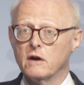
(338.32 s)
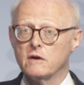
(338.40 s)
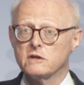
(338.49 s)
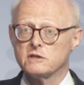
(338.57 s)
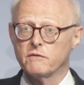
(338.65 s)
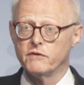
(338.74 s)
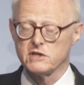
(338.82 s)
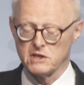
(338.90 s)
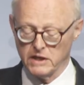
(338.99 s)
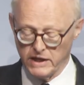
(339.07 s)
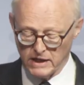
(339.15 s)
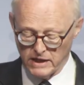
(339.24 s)

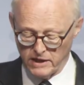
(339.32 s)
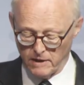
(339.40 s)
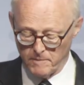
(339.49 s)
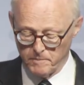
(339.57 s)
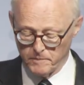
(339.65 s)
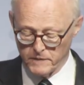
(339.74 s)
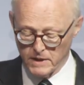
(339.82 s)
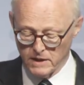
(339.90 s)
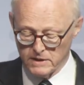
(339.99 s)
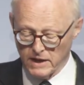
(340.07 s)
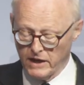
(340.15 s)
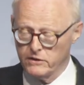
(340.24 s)
sufficiently clear,
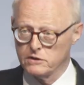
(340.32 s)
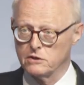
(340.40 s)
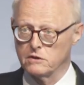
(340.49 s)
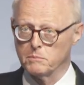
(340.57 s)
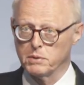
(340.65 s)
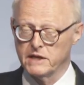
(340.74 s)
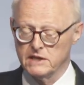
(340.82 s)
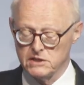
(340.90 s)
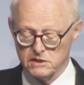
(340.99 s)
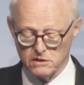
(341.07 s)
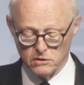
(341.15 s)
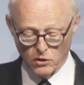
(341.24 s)
neither to the
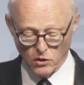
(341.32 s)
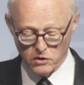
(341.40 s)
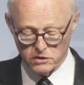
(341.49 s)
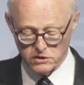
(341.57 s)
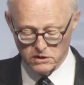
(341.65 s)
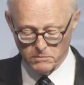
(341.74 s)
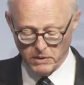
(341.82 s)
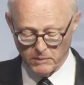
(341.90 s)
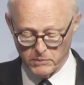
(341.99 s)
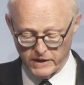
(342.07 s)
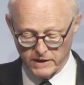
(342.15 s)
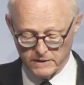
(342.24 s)
police nor to the
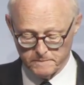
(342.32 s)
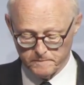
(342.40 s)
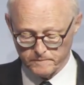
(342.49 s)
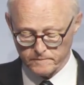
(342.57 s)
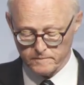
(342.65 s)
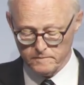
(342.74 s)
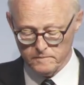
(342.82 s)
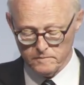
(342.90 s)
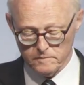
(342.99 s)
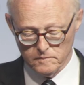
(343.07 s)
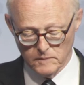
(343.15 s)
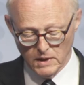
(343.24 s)
public.
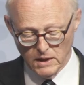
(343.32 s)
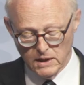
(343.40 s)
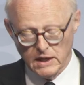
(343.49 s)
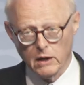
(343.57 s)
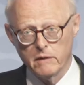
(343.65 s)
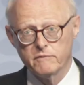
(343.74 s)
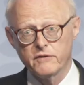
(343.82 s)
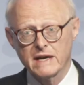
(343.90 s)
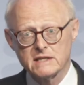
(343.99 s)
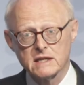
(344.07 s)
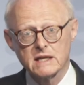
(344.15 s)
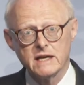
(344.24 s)
Now,
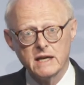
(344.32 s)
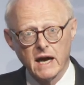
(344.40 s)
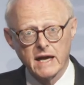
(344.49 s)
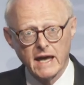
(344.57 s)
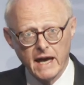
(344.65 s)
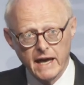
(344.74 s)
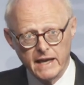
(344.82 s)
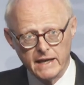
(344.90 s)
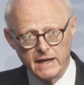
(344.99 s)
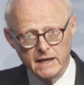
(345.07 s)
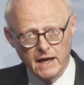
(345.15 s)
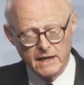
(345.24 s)
emphatically,
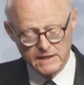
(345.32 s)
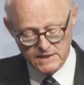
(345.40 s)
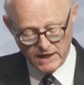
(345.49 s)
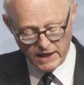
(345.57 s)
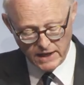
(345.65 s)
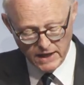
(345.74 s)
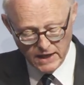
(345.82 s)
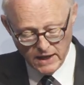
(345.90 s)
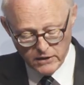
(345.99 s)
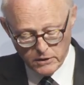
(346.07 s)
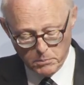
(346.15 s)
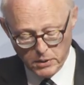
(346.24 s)
again, I say,
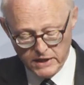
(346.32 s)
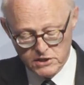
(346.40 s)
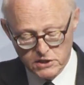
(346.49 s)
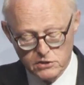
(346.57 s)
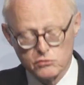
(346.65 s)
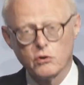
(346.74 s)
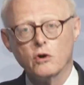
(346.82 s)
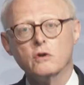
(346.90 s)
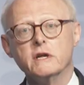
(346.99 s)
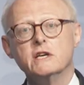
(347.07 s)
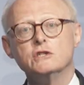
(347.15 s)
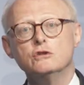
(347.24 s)
the police's role
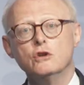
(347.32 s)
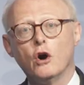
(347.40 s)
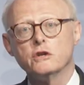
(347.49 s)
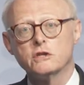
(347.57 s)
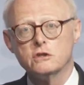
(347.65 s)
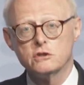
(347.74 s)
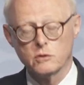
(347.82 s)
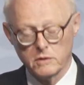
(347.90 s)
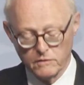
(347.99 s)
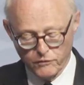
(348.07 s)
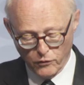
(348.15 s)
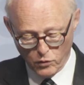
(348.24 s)
is not to
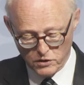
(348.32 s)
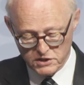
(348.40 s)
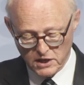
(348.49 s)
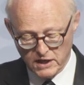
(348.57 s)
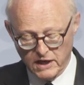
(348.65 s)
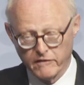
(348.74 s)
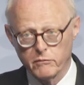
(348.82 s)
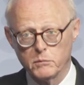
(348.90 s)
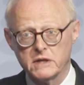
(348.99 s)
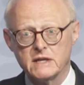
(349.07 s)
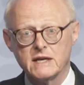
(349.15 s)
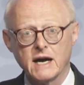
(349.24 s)
enforce
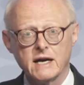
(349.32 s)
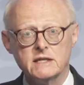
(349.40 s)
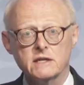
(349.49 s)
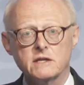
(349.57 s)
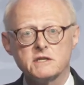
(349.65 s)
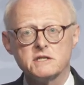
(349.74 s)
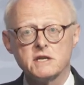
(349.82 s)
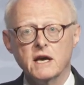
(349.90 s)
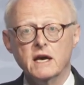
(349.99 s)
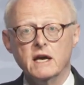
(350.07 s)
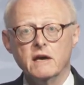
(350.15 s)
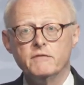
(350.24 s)
government guidance
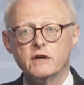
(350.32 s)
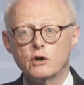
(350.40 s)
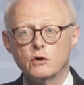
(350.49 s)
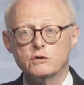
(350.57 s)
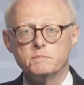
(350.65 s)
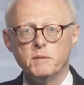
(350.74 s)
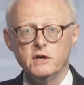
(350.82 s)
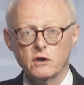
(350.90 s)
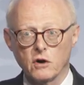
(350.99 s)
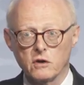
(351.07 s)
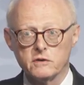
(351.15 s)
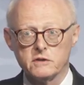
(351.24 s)
if it goes
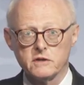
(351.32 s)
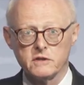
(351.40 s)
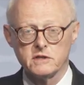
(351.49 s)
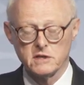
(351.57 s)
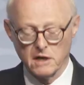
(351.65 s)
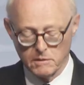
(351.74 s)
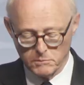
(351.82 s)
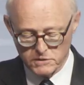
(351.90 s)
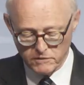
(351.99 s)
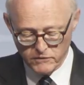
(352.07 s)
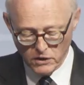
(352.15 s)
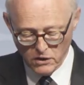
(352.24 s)
beyond the terms
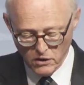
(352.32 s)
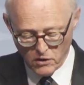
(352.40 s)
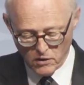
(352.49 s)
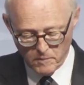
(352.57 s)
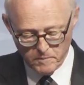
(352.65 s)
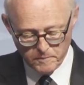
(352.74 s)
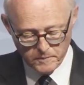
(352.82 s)
of the law.